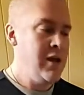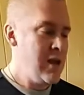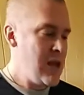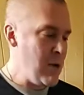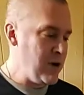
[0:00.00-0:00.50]

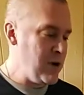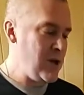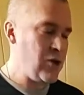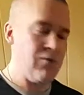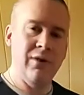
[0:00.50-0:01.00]
And we're going to make
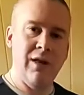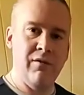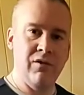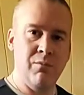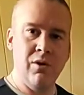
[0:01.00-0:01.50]
3 levels
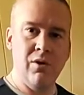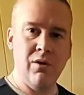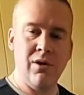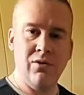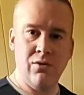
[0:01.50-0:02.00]
of burger
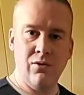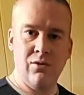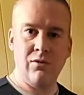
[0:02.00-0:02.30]
because there's